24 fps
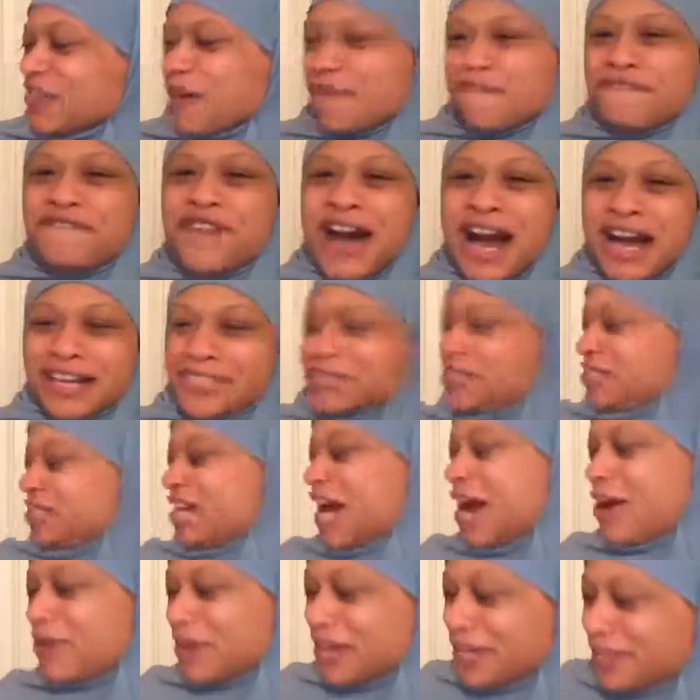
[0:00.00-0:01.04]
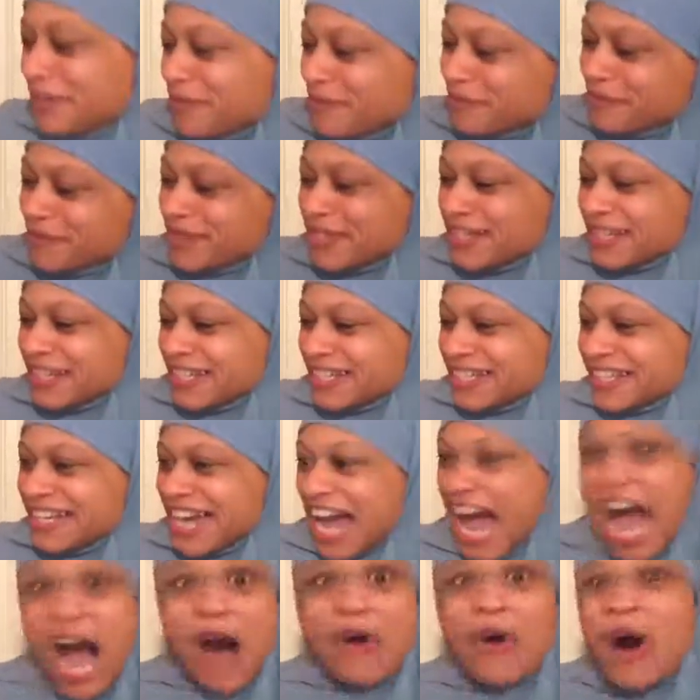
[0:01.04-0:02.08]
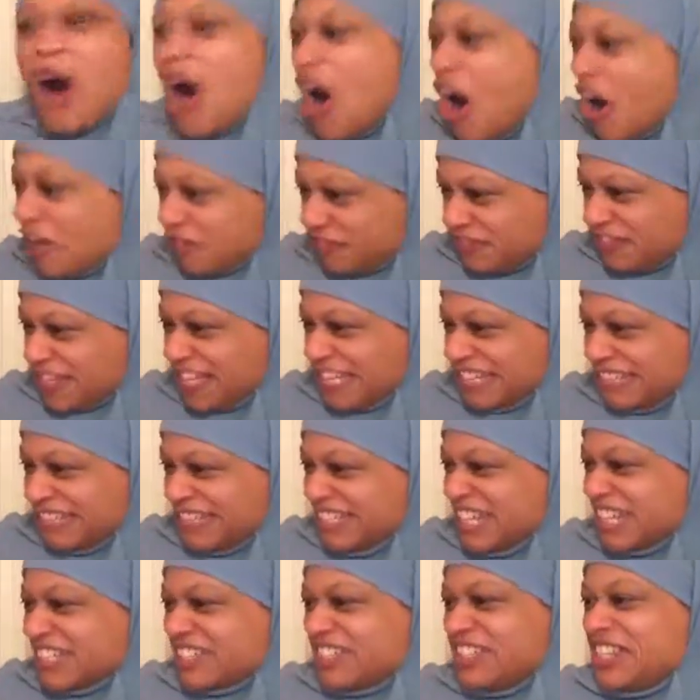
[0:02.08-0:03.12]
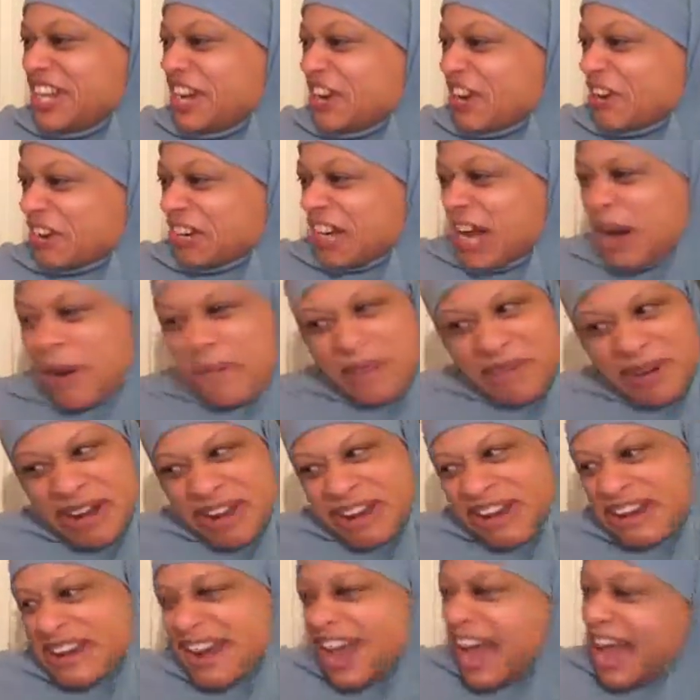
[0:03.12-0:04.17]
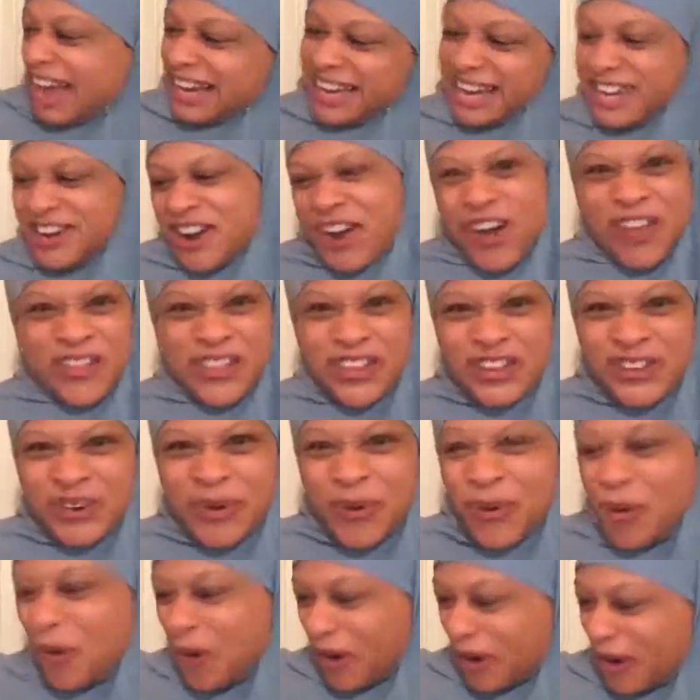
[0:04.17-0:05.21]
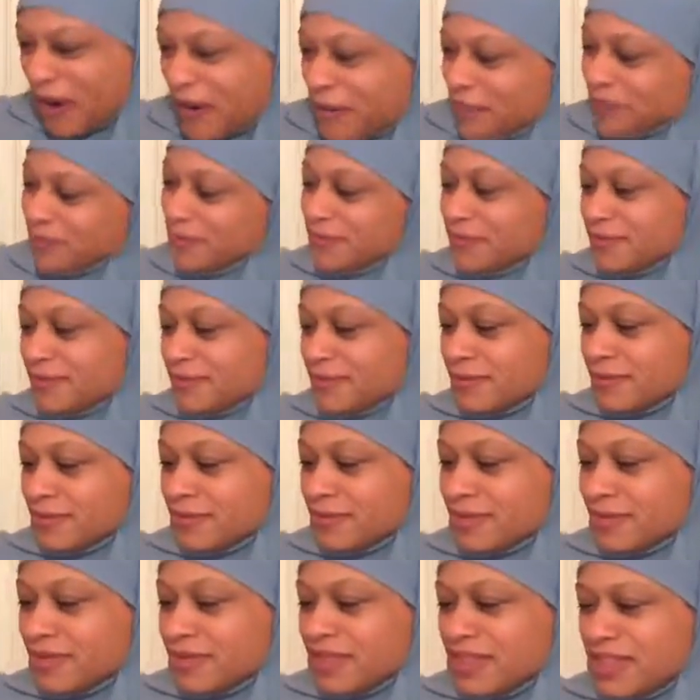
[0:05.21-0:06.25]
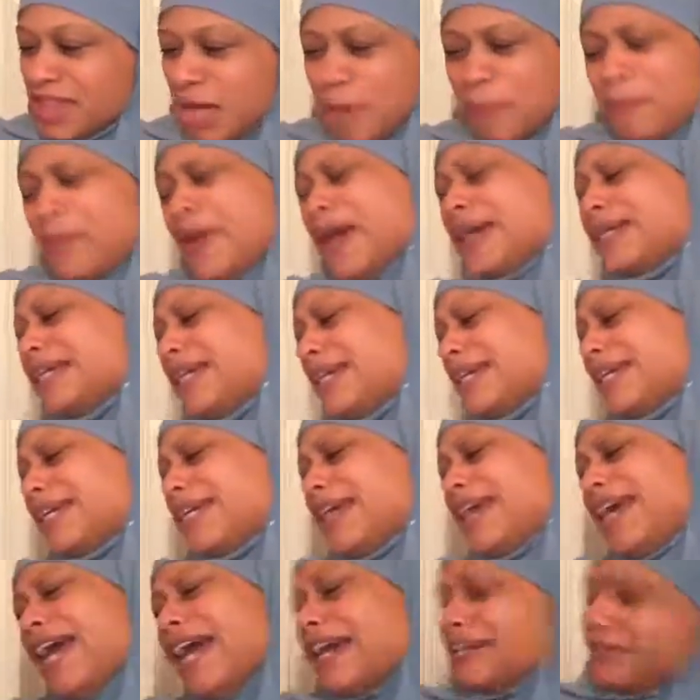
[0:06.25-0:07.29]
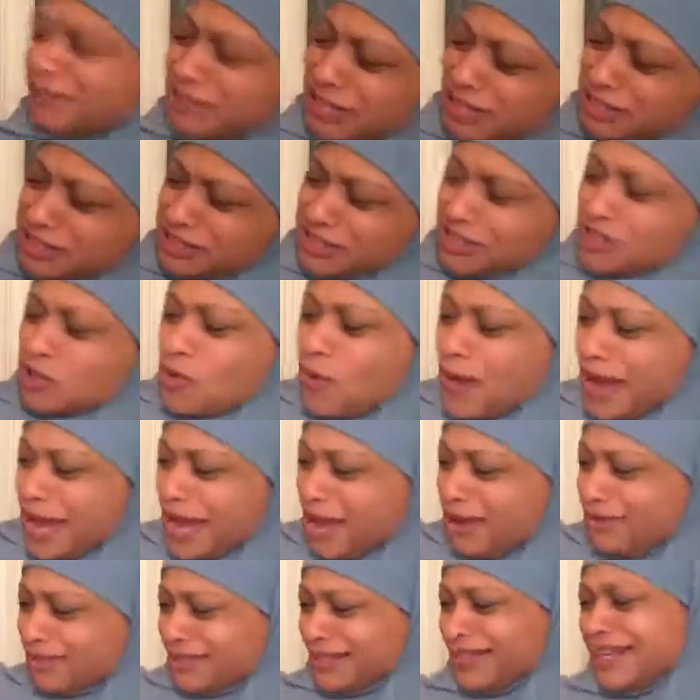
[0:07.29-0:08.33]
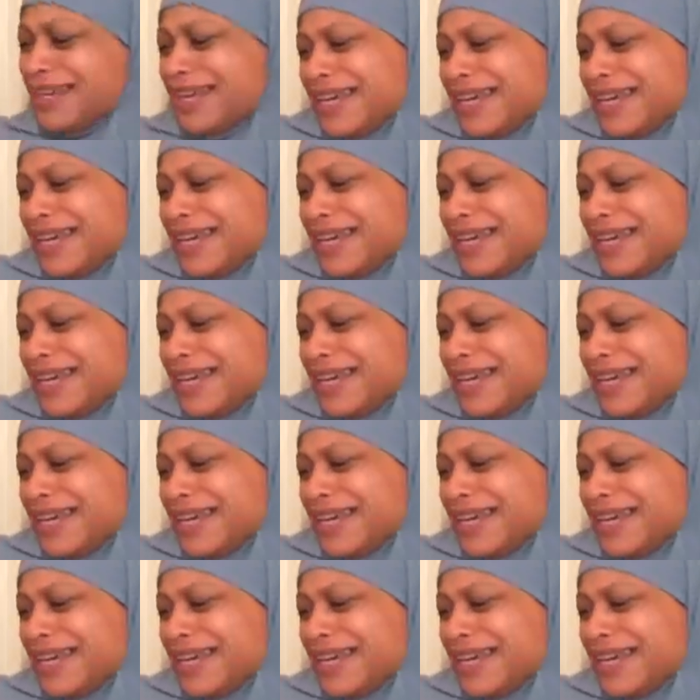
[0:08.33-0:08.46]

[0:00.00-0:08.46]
the fox shouted. How often does dinner come knocking on the door? The piglet kicked and squealed.